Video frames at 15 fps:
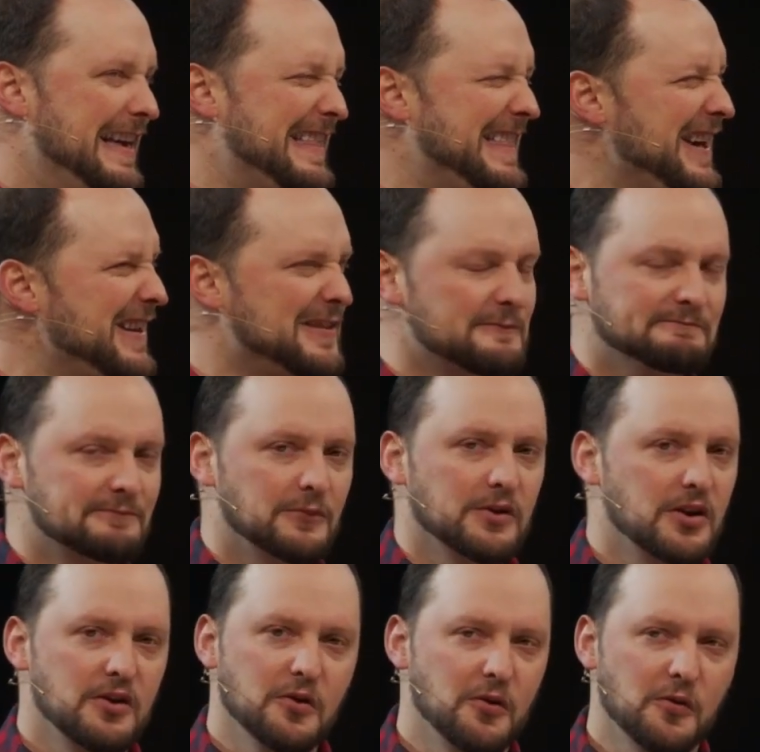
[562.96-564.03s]
that
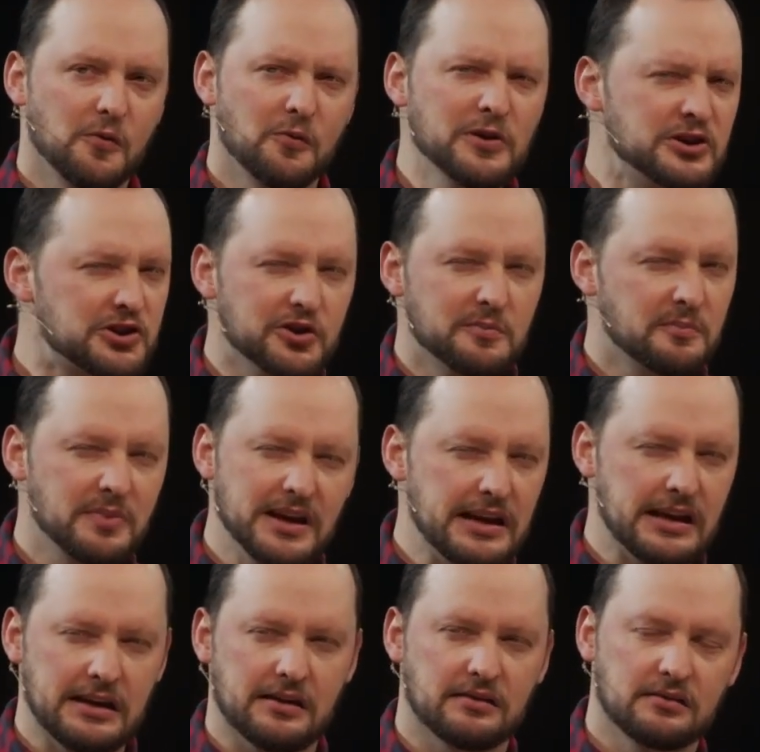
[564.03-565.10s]
we shouldn't
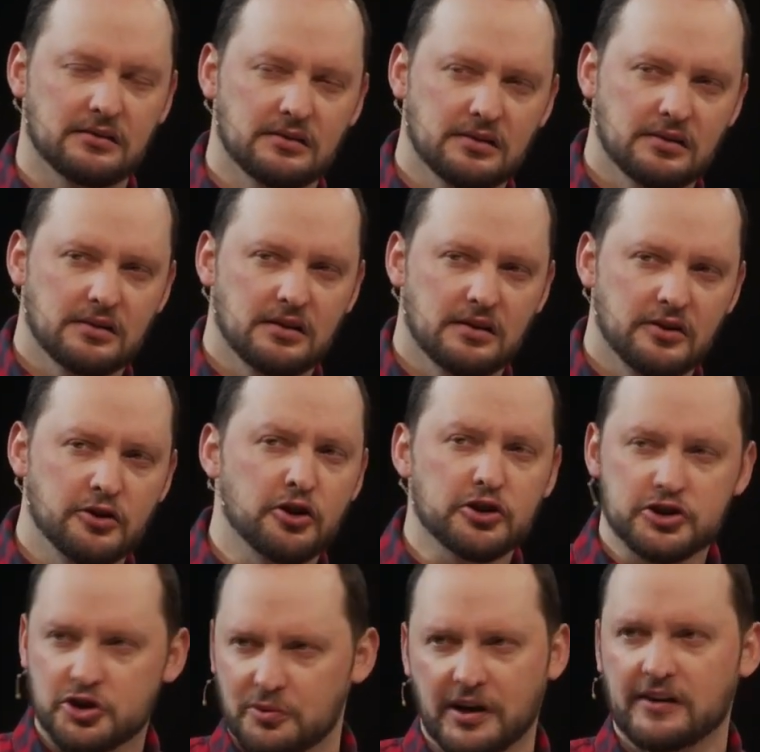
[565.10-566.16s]
be
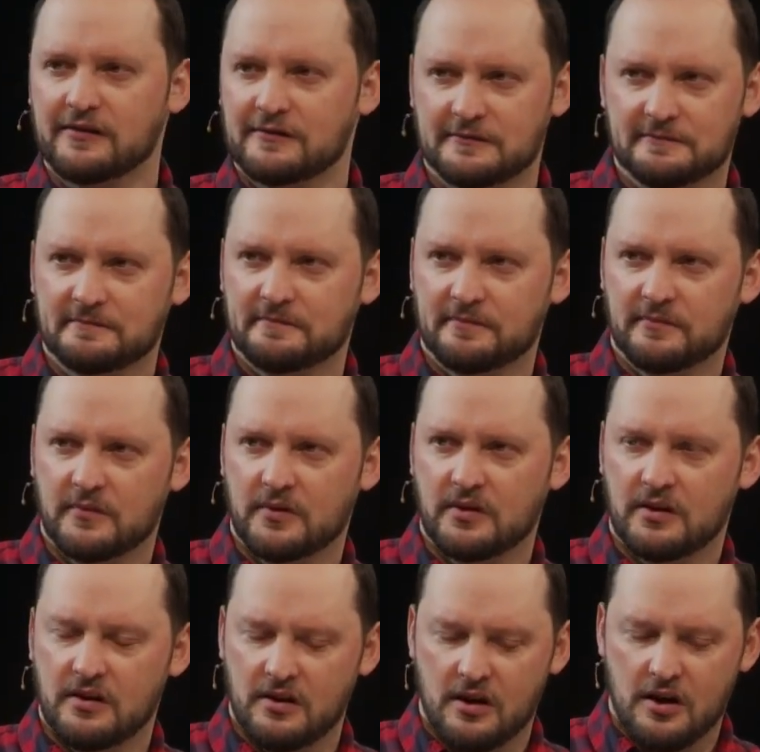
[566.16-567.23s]
nurturing.
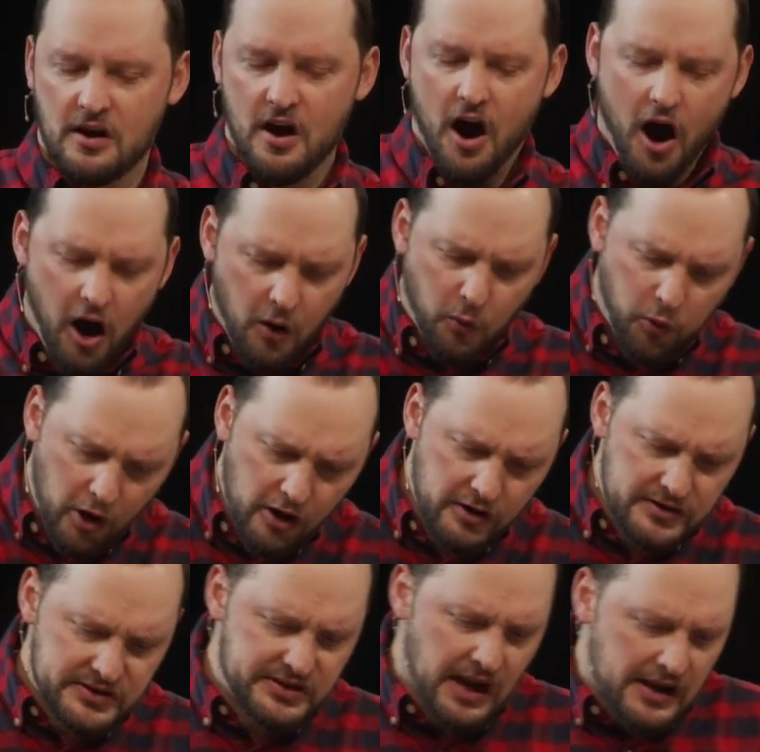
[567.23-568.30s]
Our
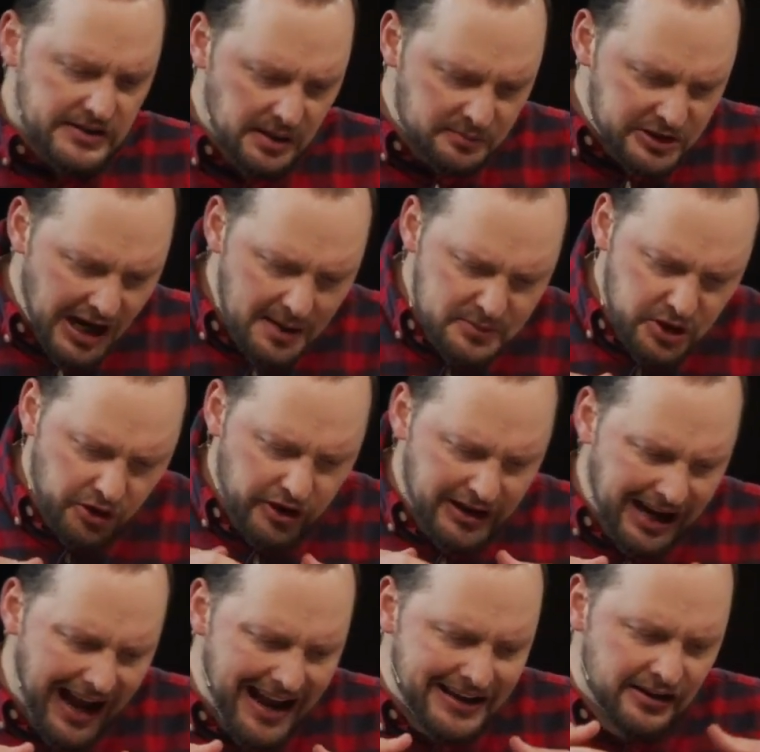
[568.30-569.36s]
words sometimes are the
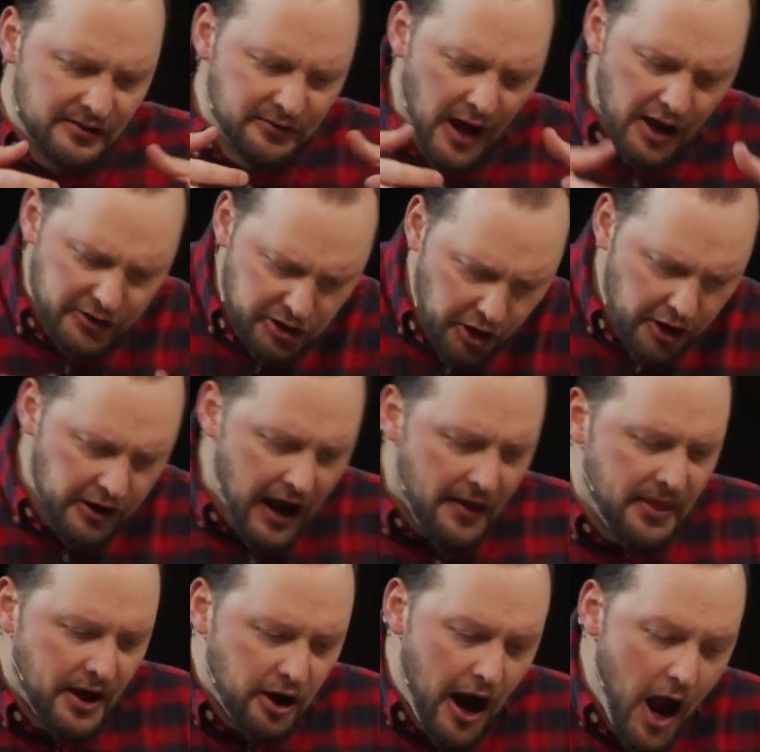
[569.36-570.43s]
kind of dirt
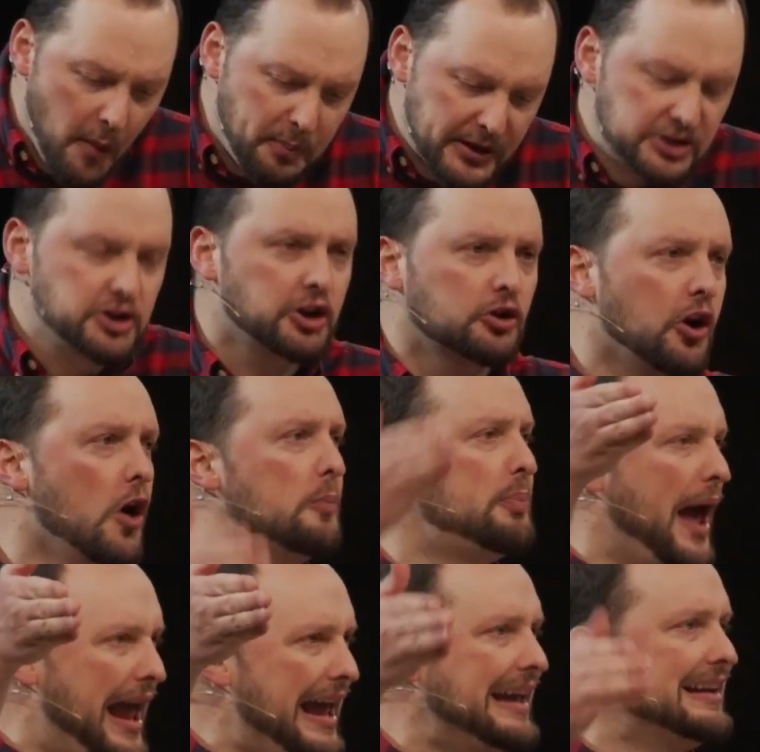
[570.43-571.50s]
that are helping to grow
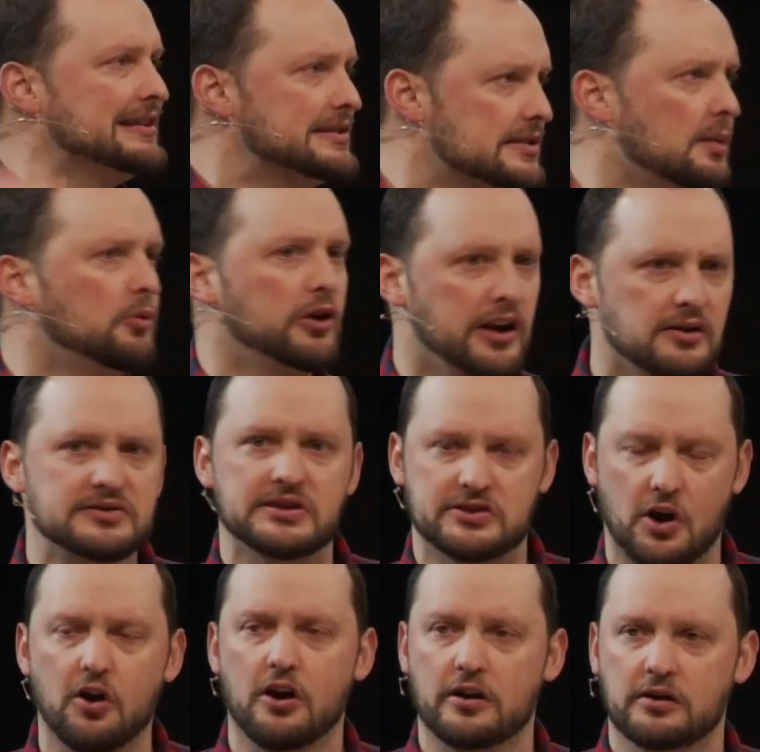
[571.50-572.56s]
pain in someone else's
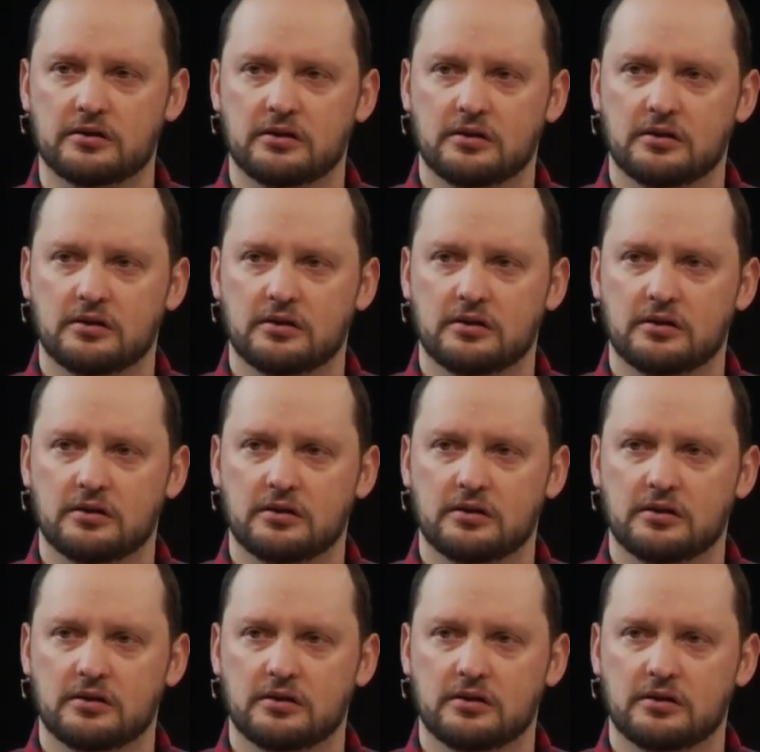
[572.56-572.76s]
heart.